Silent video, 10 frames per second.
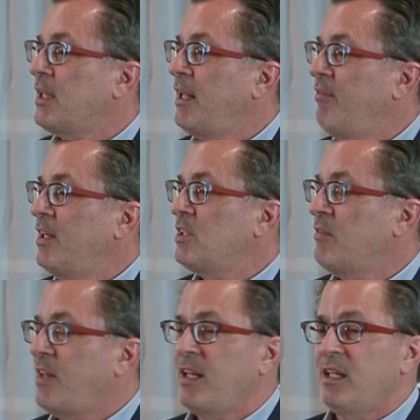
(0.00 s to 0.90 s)
activities
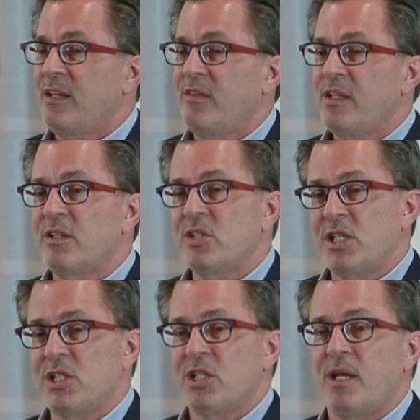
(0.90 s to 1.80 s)
of daily living, and there's
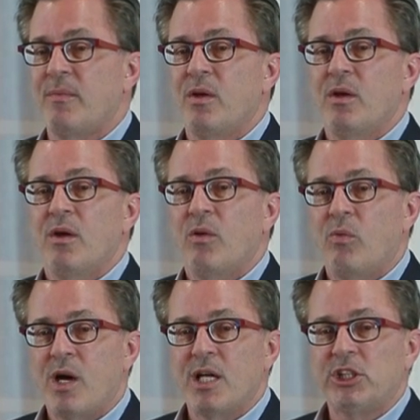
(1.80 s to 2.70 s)
6 of them:
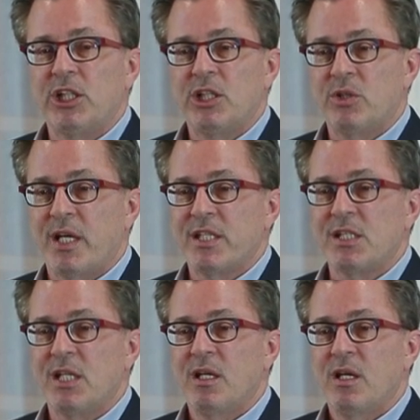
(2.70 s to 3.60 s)
washing,
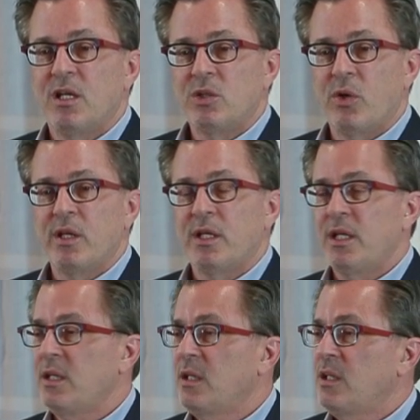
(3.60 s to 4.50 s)
dressing,
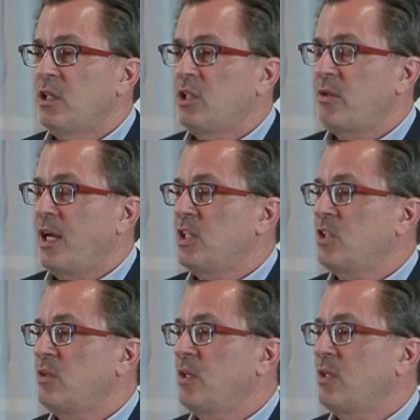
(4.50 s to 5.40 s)
toileting,
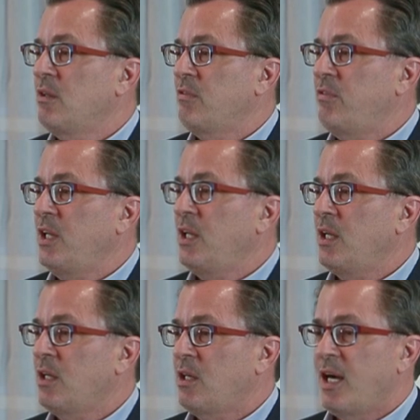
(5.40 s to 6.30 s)
transferring,
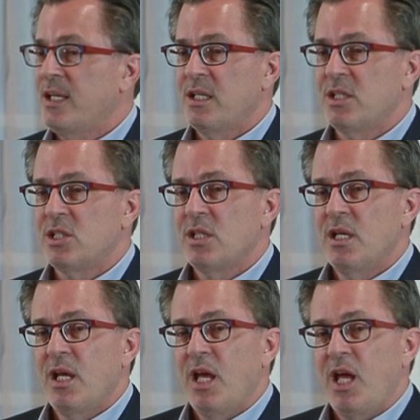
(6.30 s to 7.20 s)
feeding, and continence.
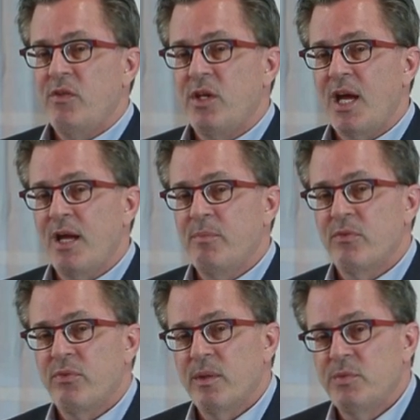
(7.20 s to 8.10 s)
If you can't
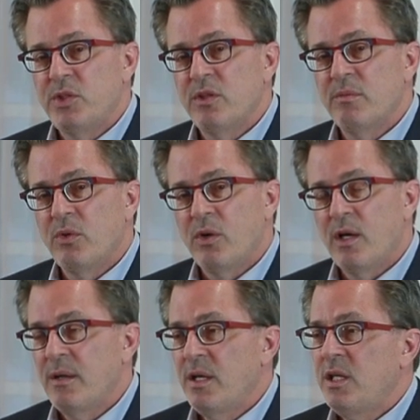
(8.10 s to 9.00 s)
perform 2 or
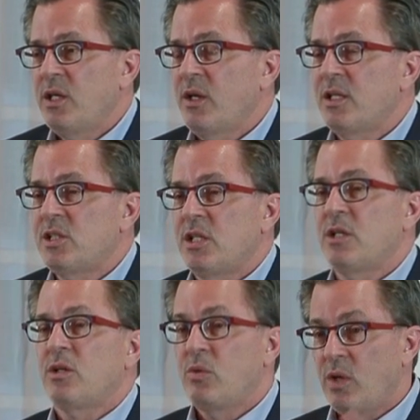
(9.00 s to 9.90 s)
more, you're
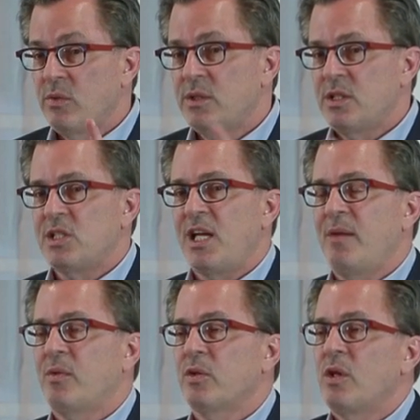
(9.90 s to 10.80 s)
considered, quote,
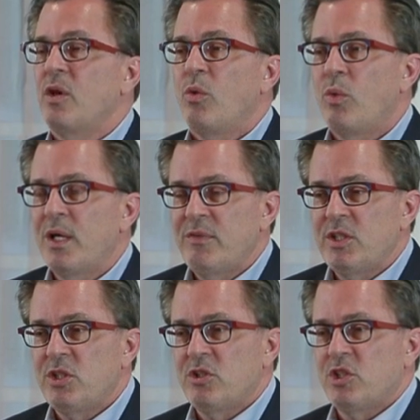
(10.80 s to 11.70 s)
disabled. What if
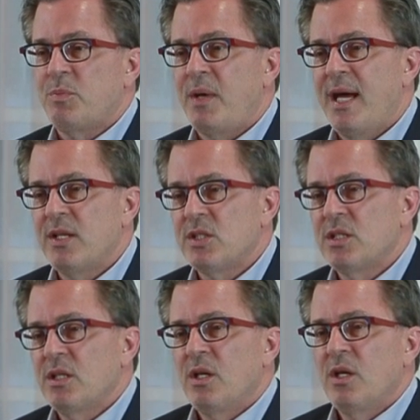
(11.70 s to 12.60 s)
it's your spouse?